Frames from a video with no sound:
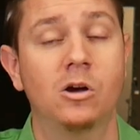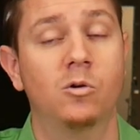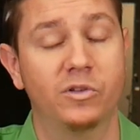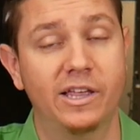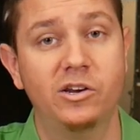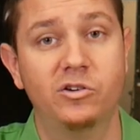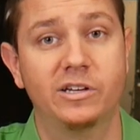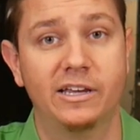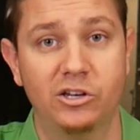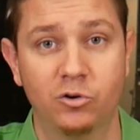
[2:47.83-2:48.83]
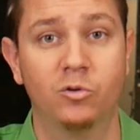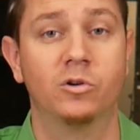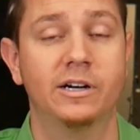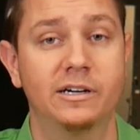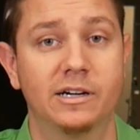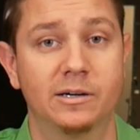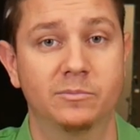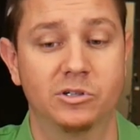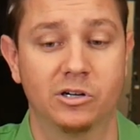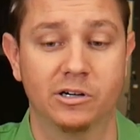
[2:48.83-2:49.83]
well then you take your income
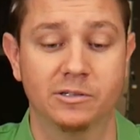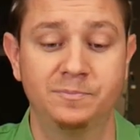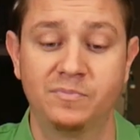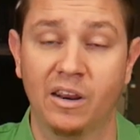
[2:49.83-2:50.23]
turn,